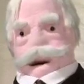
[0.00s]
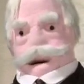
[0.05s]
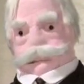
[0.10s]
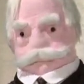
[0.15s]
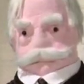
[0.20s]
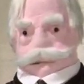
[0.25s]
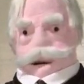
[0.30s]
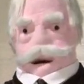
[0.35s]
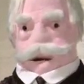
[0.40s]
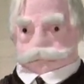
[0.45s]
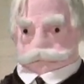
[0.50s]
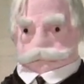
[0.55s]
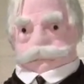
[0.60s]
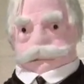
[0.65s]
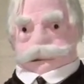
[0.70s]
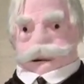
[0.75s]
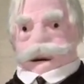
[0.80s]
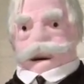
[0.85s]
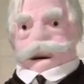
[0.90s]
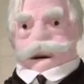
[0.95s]
Simply
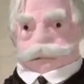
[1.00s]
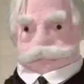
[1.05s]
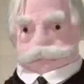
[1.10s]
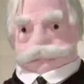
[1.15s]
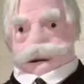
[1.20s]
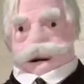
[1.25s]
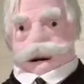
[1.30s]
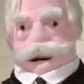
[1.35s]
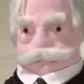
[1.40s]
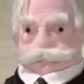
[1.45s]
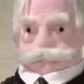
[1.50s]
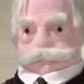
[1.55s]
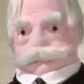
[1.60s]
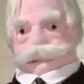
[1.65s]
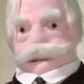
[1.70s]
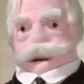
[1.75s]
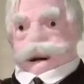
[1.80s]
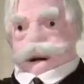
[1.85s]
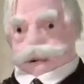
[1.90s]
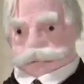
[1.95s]
put, a trader will
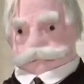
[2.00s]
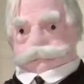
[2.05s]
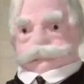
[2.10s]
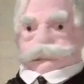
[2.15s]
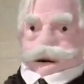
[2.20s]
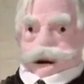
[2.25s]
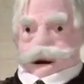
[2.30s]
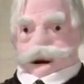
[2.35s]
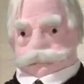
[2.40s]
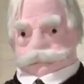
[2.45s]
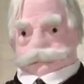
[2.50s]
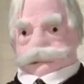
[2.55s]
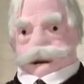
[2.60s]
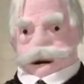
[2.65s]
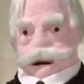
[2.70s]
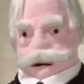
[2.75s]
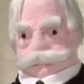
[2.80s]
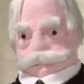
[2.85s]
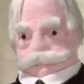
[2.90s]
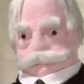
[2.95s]
promise to buy or sell a
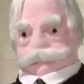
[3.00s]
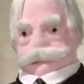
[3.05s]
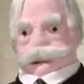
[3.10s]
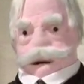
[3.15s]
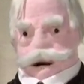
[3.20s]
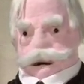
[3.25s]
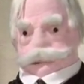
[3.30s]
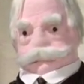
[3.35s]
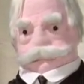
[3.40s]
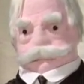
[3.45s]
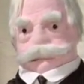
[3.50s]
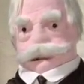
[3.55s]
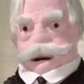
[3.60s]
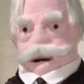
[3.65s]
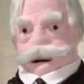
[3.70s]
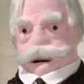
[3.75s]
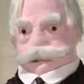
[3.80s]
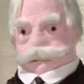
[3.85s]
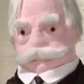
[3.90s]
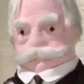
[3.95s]
product at a certain
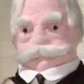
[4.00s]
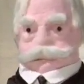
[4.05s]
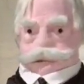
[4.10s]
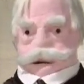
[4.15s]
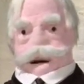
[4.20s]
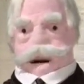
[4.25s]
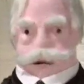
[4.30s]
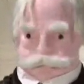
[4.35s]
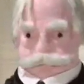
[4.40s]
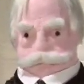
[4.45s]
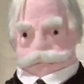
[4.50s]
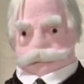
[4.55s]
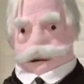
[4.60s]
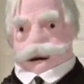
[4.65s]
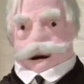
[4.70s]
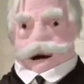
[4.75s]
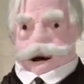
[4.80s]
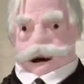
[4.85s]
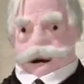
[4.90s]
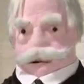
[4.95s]
price and at a certain
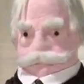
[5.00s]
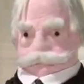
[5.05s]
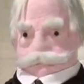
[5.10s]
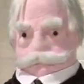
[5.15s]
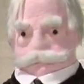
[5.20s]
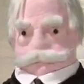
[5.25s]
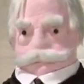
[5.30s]
time.